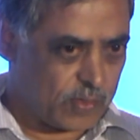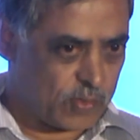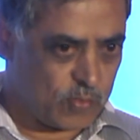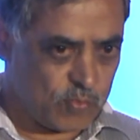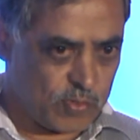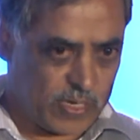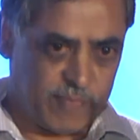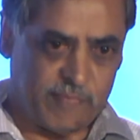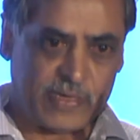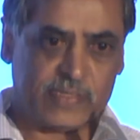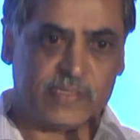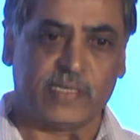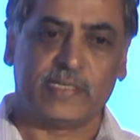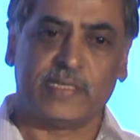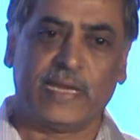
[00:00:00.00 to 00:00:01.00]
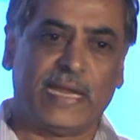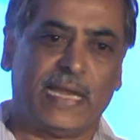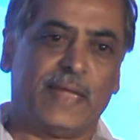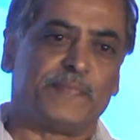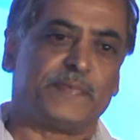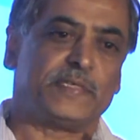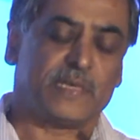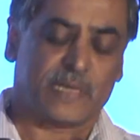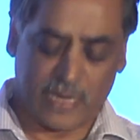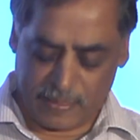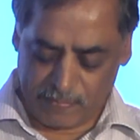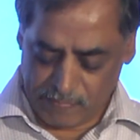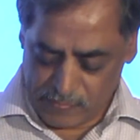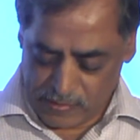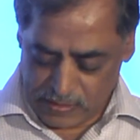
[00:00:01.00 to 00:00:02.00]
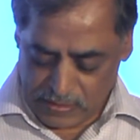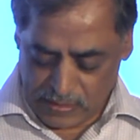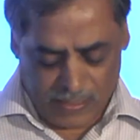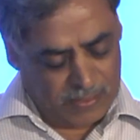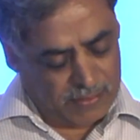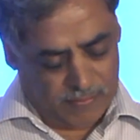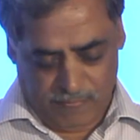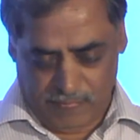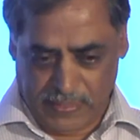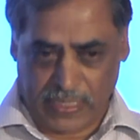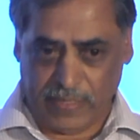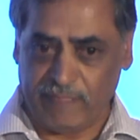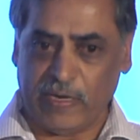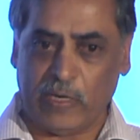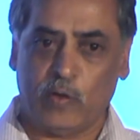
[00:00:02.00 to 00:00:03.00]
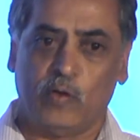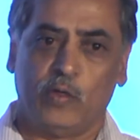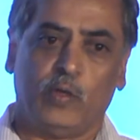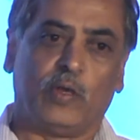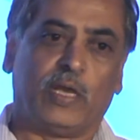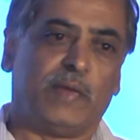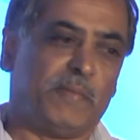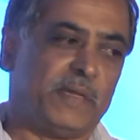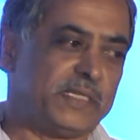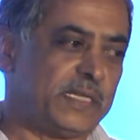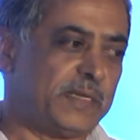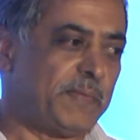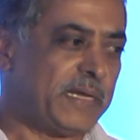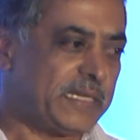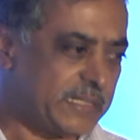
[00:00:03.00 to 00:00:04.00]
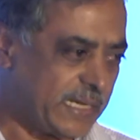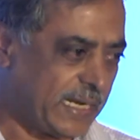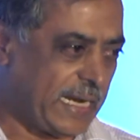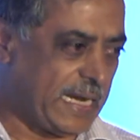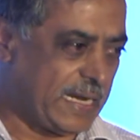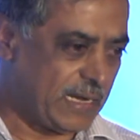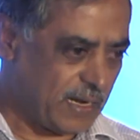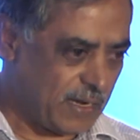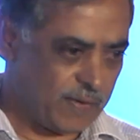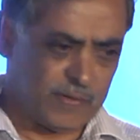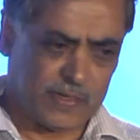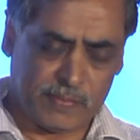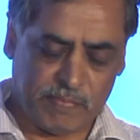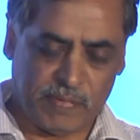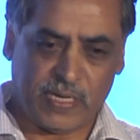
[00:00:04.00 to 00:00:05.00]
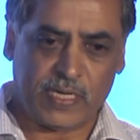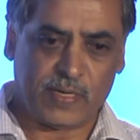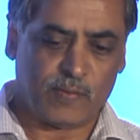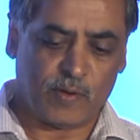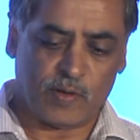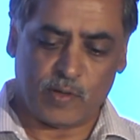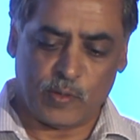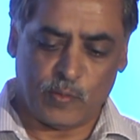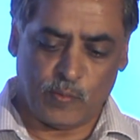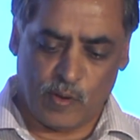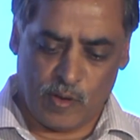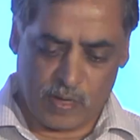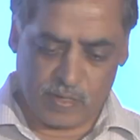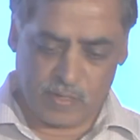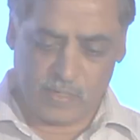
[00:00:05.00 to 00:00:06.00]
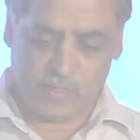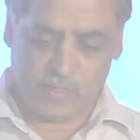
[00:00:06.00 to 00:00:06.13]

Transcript: two events. It's an elapsed time that we know. You can measure by second, hour, minute, what you want.